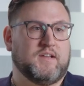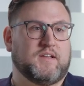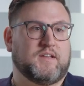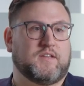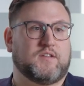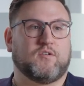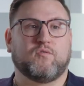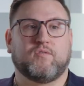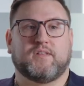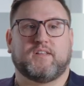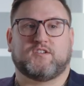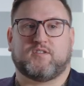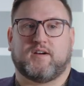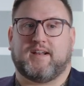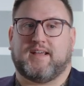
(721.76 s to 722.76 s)
You're really
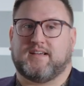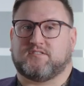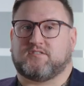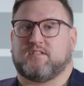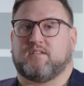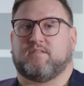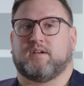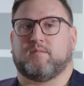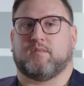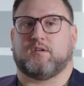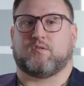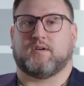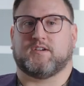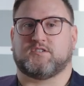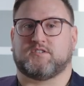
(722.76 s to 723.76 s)
trying to answer the fundamental
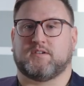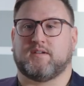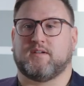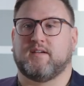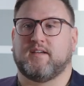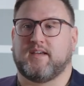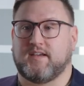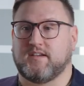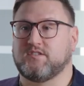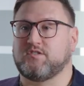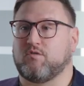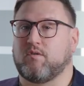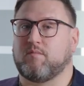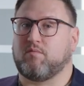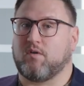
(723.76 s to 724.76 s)
question, is
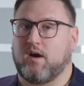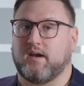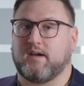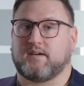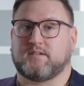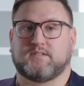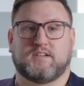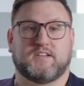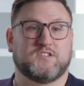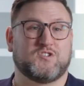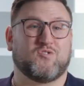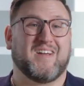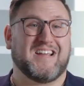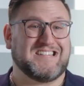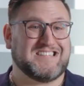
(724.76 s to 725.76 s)
your product, is
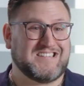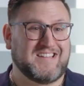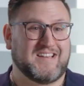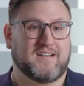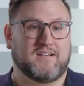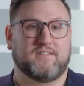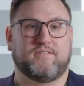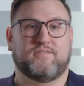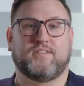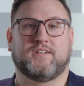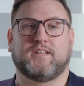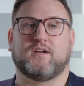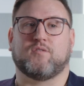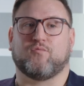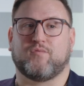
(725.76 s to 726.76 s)
your idea
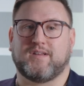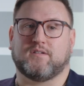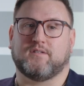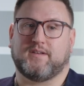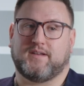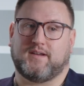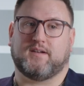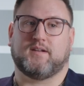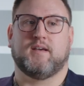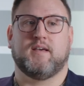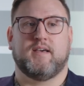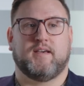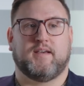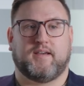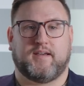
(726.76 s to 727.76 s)
filling a real need
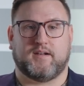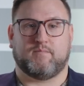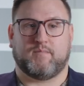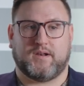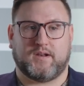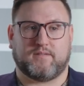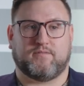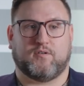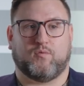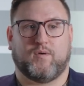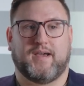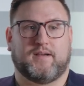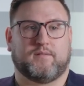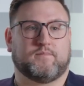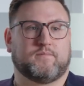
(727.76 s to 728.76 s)
in a meaningful
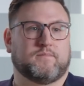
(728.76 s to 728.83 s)
way?